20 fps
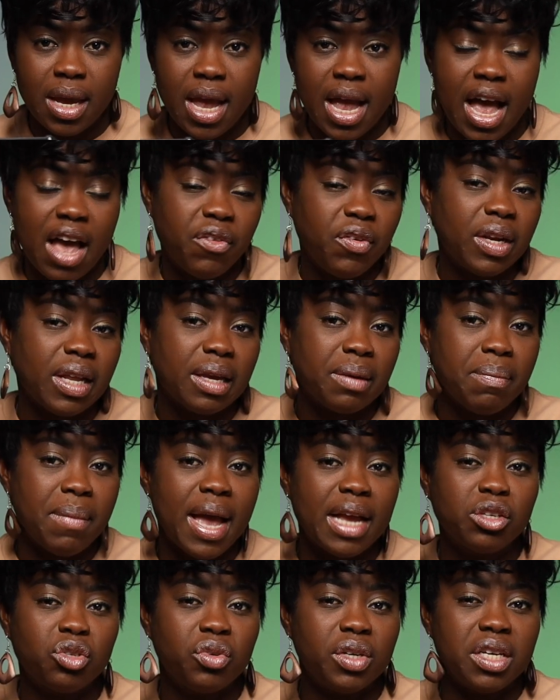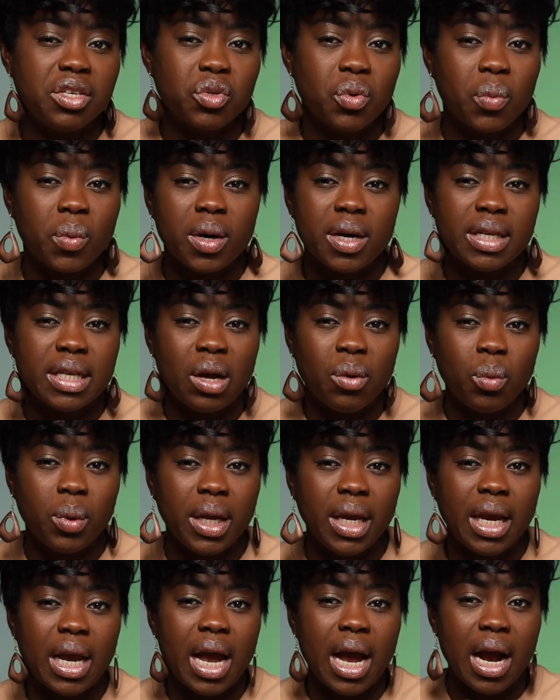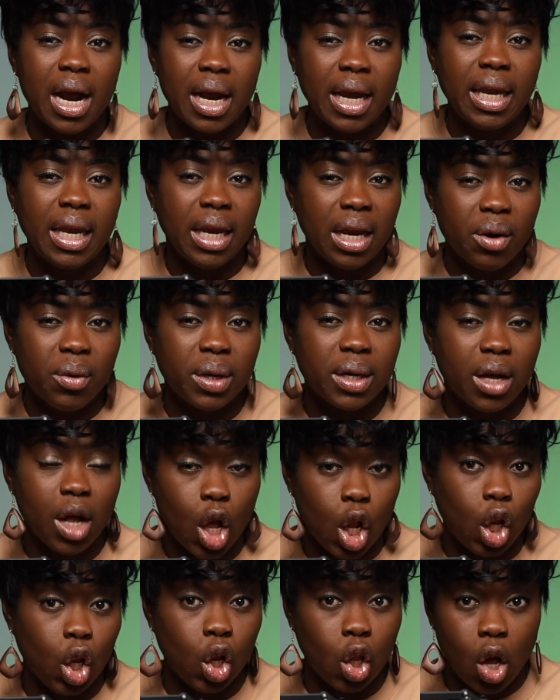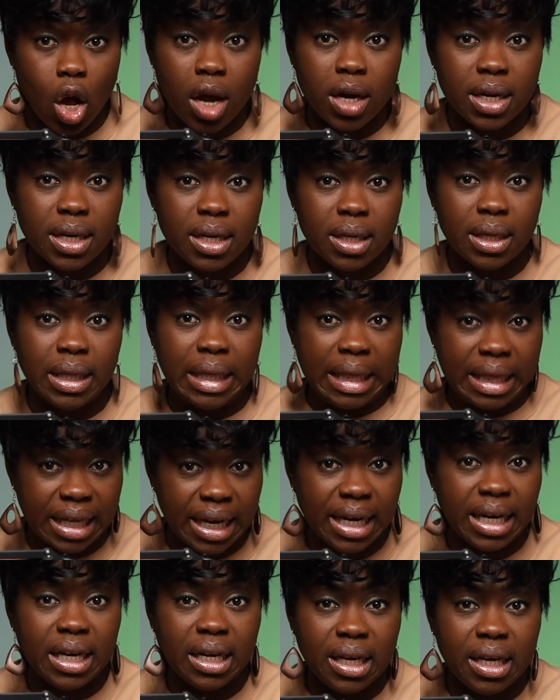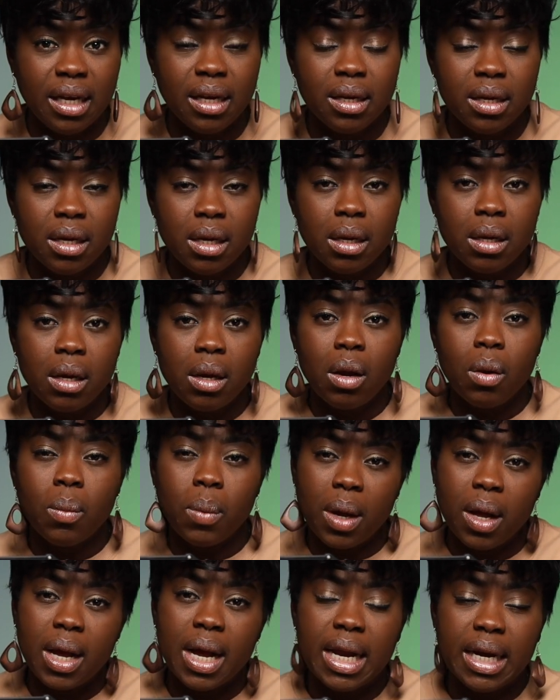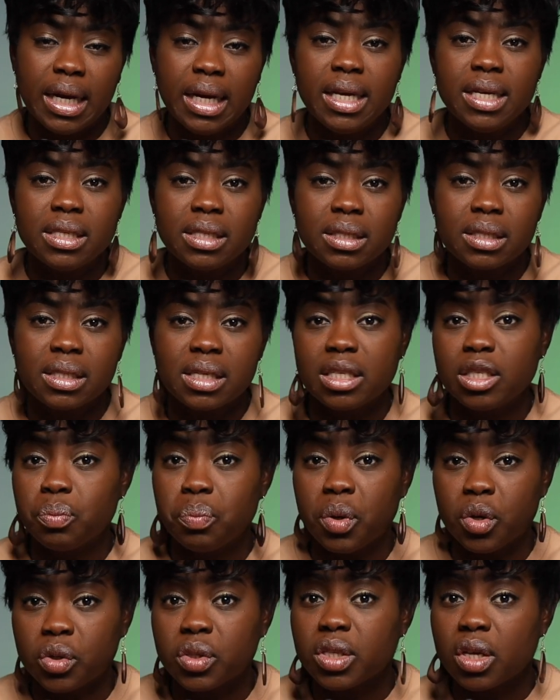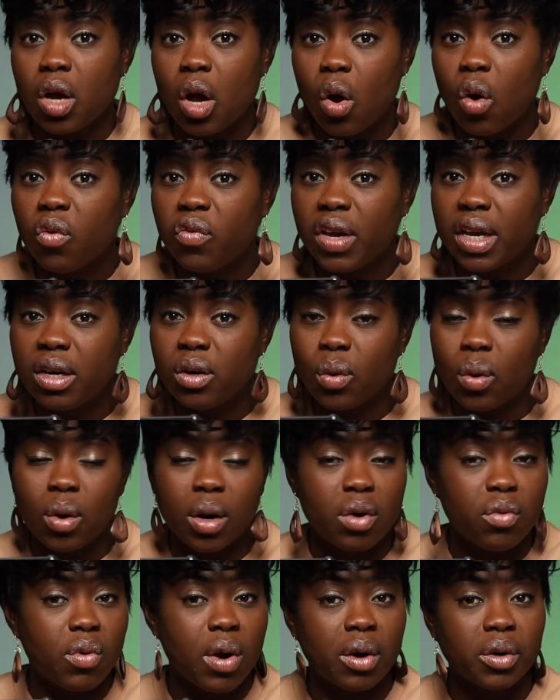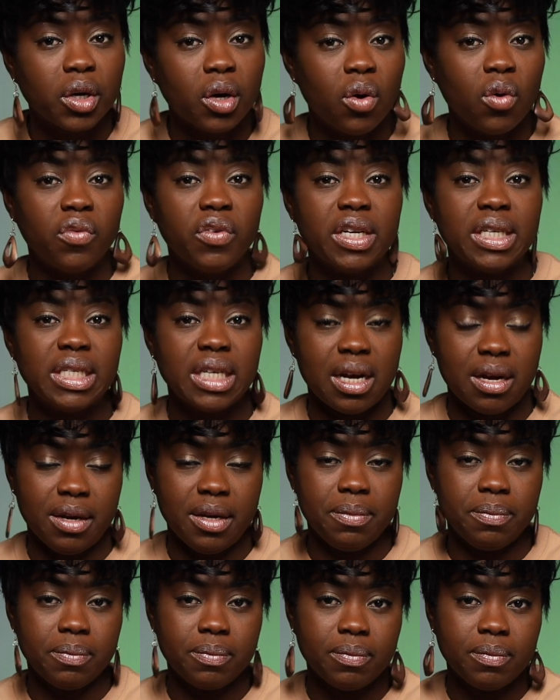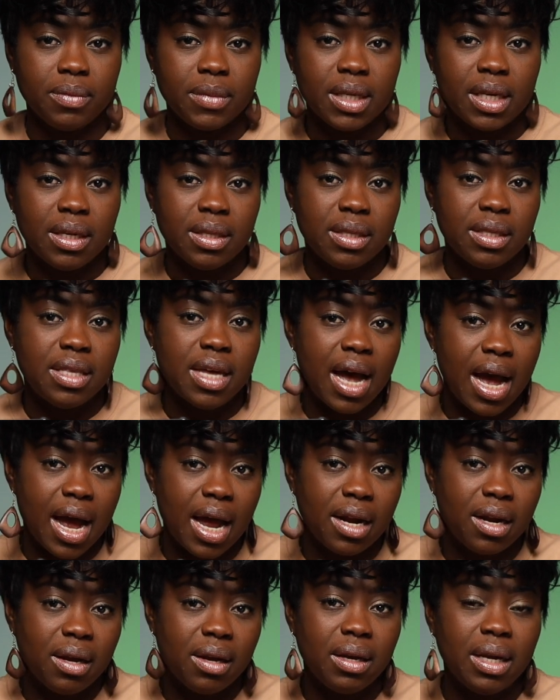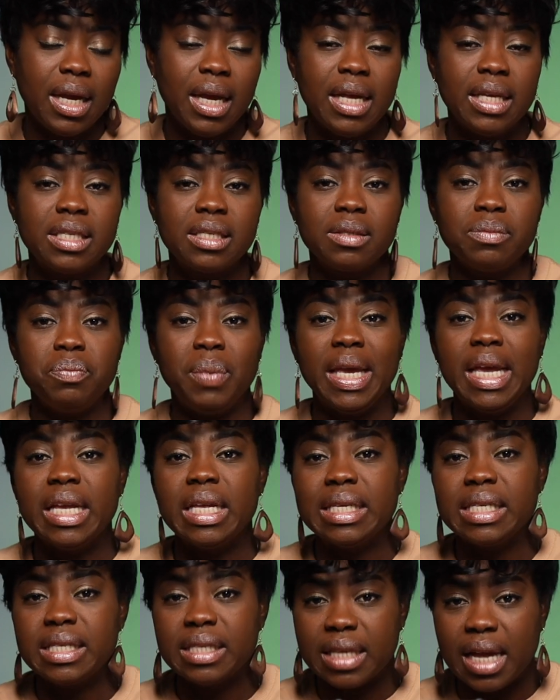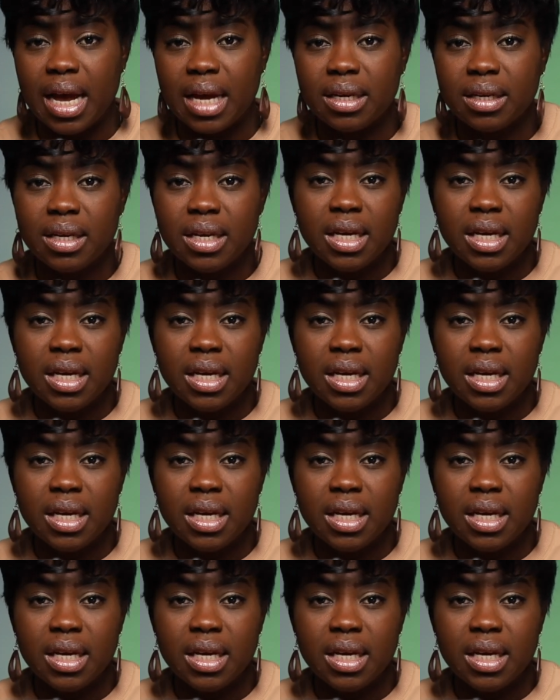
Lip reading: I feel like mastery is a word that we are hearing a lot lately. Well, at least since post COVID or around COVID time, that it's being said,